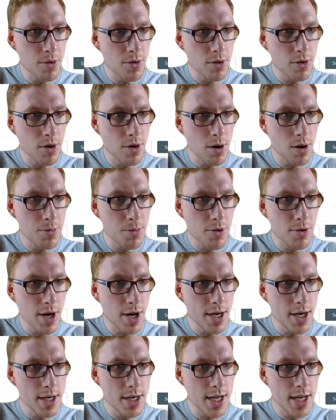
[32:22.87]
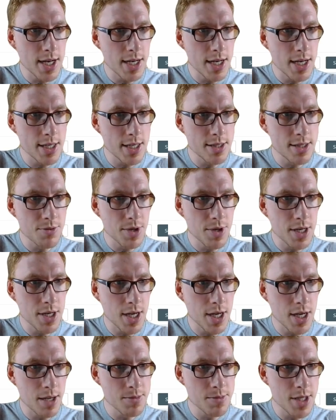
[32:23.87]
cooperated at least 3
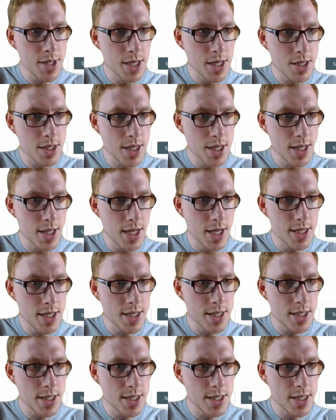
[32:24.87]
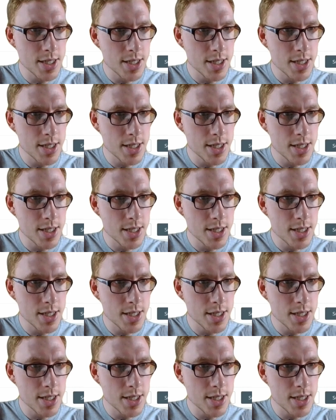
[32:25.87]
times. Actually, they did,